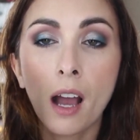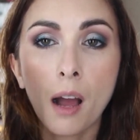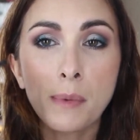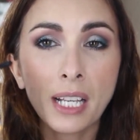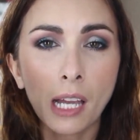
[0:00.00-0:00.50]

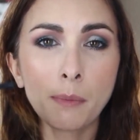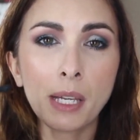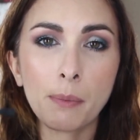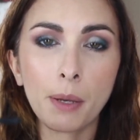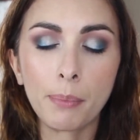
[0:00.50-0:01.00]
It can
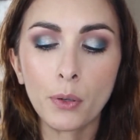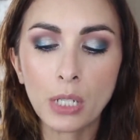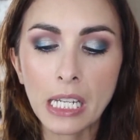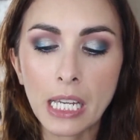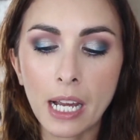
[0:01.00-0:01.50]
be a bit
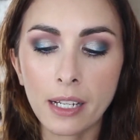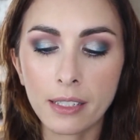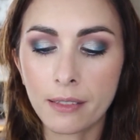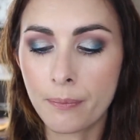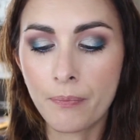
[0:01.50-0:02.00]
pokey,
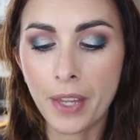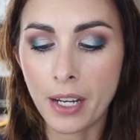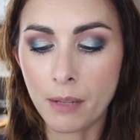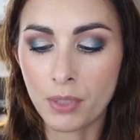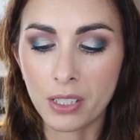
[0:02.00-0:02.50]
and
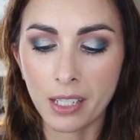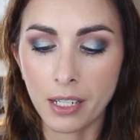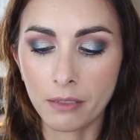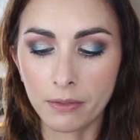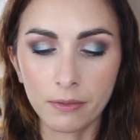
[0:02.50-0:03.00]
I'm just
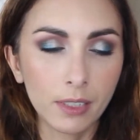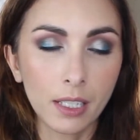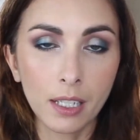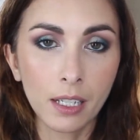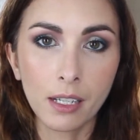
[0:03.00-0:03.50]
kind of,
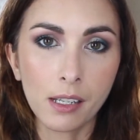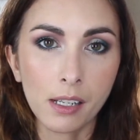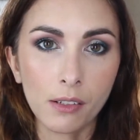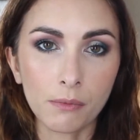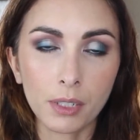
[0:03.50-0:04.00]

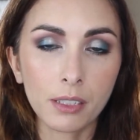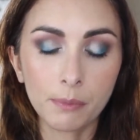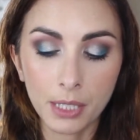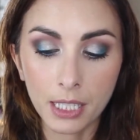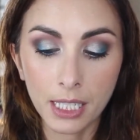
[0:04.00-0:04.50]
you know,
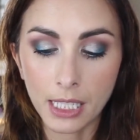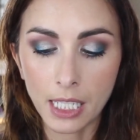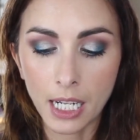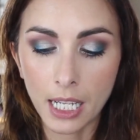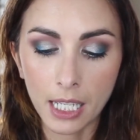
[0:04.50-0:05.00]
clumsy like
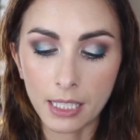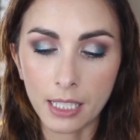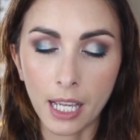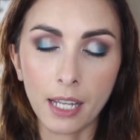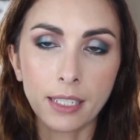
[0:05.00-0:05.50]
that, I
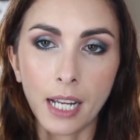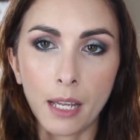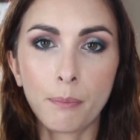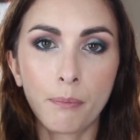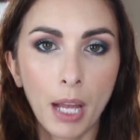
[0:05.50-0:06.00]
guess, and
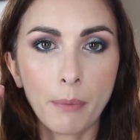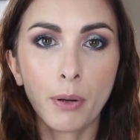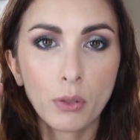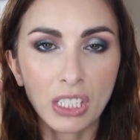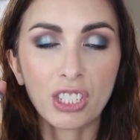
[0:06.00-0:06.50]
I
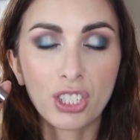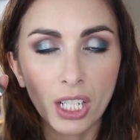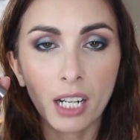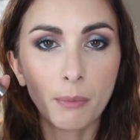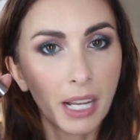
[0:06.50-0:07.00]
poke the shit out of